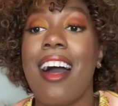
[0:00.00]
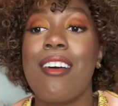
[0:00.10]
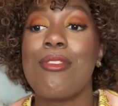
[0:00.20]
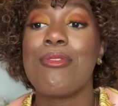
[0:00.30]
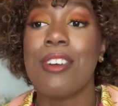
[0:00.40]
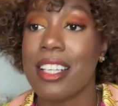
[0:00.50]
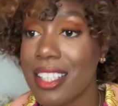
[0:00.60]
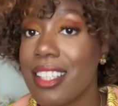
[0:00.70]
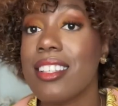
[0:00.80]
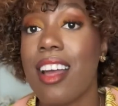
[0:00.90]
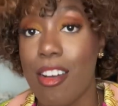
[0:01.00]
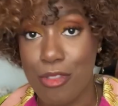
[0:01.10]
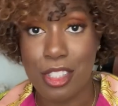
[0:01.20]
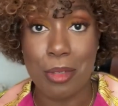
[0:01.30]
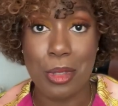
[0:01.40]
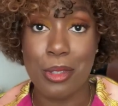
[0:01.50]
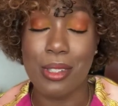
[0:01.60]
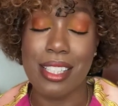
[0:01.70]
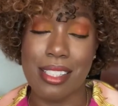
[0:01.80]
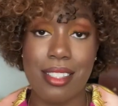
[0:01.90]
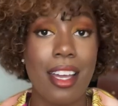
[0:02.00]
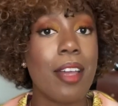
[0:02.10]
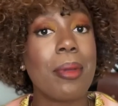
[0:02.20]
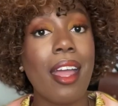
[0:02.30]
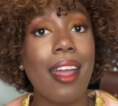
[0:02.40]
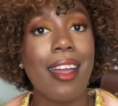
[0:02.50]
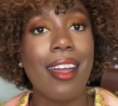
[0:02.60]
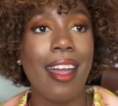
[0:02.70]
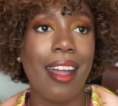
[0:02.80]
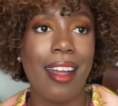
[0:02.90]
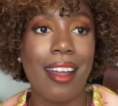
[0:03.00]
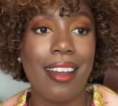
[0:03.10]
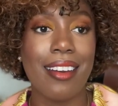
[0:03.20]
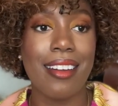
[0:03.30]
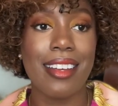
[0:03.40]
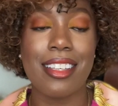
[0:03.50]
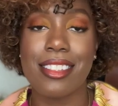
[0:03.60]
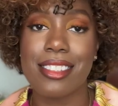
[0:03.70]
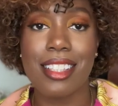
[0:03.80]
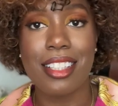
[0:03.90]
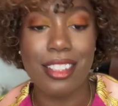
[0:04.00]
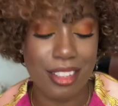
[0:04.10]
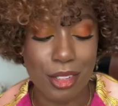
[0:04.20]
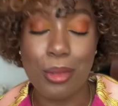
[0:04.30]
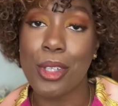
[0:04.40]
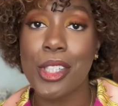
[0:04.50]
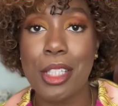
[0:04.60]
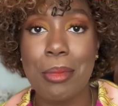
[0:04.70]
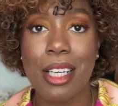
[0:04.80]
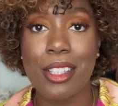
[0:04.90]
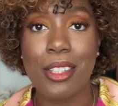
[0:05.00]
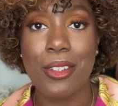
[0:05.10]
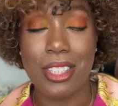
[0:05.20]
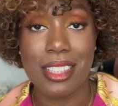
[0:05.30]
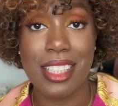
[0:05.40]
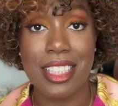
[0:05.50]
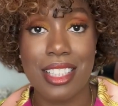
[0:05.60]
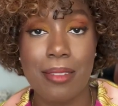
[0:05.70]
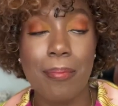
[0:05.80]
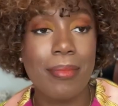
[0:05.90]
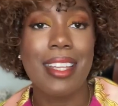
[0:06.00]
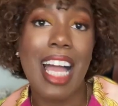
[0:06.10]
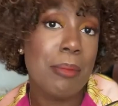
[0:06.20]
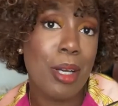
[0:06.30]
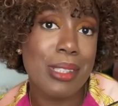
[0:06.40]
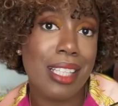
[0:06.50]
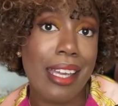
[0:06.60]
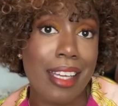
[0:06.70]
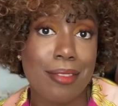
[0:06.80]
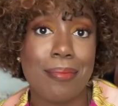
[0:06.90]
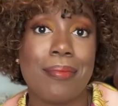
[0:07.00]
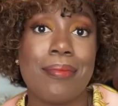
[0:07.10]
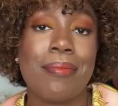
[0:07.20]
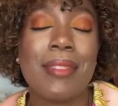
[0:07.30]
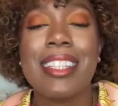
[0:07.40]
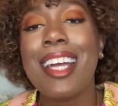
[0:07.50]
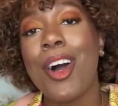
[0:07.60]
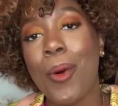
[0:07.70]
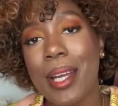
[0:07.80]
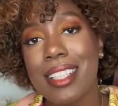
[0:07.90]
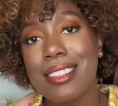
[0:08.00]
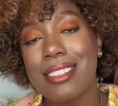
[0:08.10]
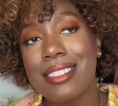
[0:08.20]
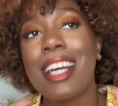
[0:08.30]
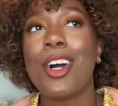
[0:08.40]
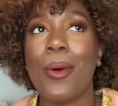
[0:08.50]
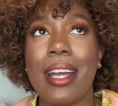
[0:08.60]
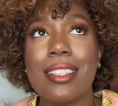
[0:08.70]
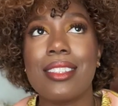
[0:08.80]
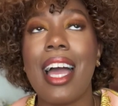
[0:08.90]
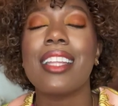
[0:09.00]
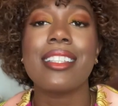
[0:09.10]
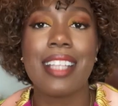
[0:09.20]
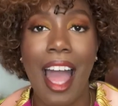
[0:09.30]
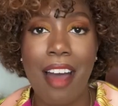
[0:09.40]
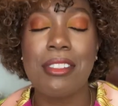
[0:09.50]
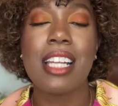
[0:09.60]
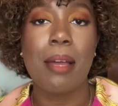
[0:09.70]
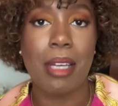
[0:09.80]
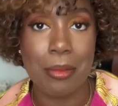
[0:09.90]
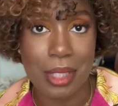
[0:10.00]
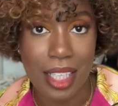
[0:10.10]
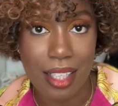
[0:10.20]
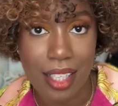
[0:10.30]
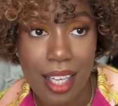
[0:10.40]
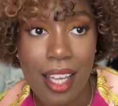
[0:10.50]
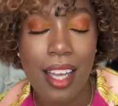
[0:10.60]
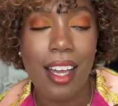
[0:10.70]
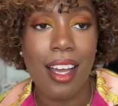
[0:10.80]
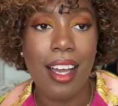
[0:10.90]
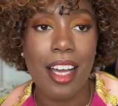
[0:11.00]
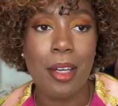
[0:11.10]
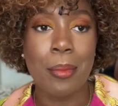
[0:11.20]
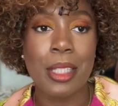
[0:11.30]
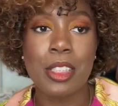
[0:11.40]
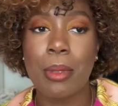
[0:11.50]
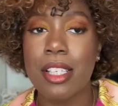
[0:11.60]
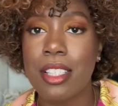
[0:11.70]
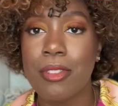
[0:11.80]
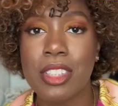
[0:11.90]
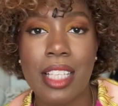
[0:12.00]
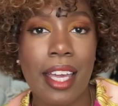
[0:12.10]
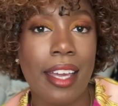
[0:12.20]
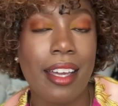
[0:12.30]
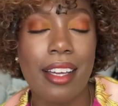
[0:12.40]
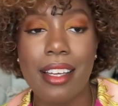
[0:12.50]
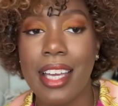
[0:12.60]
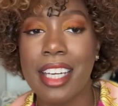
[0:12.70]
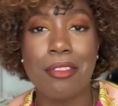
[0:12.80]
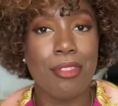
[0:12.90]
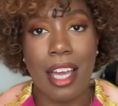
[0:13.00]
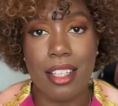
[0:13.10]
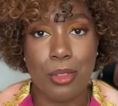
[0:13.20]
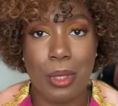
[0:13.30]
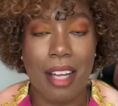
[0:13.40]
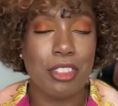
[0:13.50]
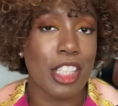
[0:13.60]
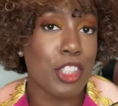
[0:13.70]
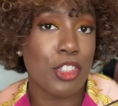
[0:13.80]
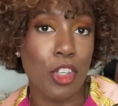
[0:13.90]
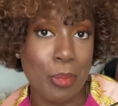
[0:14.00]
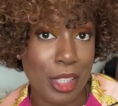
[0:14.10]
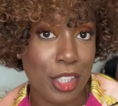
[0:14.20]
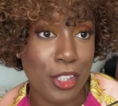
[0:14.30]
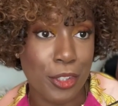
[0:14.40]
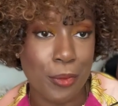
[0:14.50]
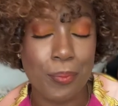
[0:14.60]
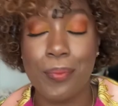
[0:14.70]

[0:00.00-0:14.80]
Funny enough, for someone who is type A and is a little quirky about her organization, I'm always late. Not always, not always. At least half the time I'm late. Especially if it's like an event where I have to like show up looking cute.